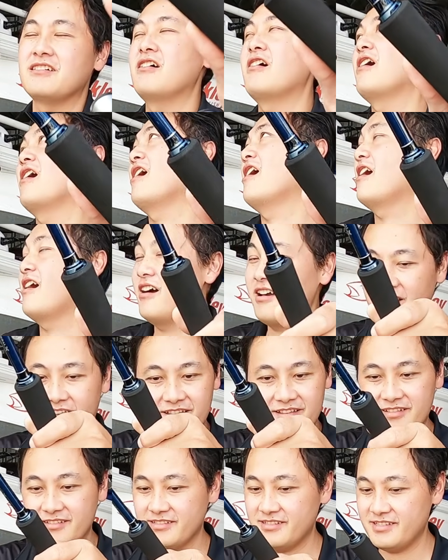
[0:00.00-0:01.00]

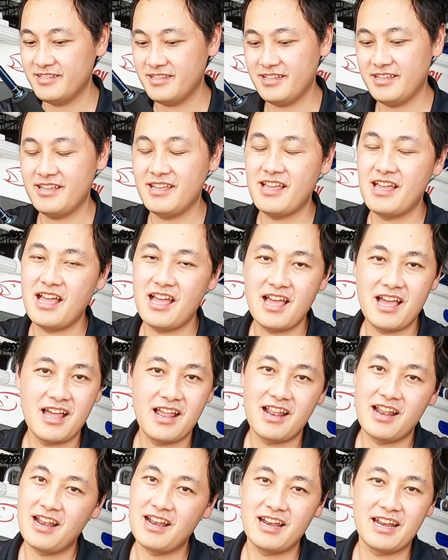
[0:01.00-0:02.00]
Oh, I
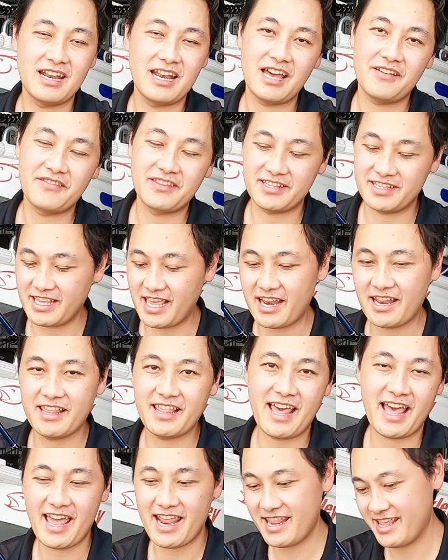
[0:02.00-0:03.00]
love the
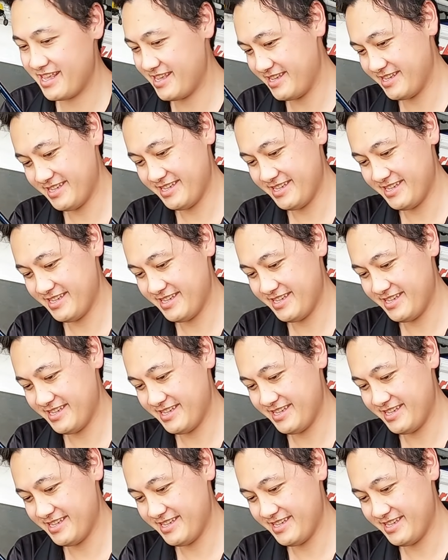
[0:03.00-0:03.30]
sound of that.